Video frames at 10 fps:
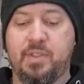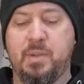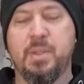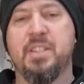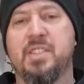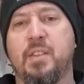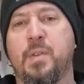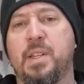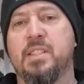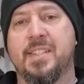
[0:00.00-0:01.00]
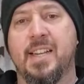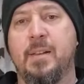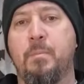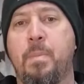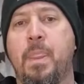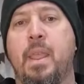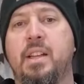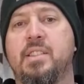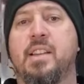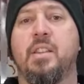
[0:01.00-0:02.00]
Some of the stuff on his site
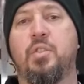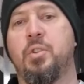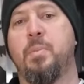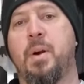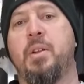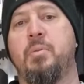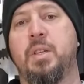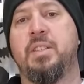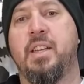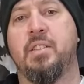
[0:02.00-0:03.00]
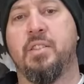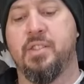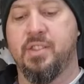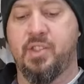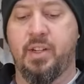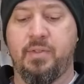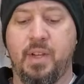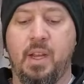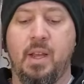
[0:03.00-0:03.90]
is like third-party retailers and stuff,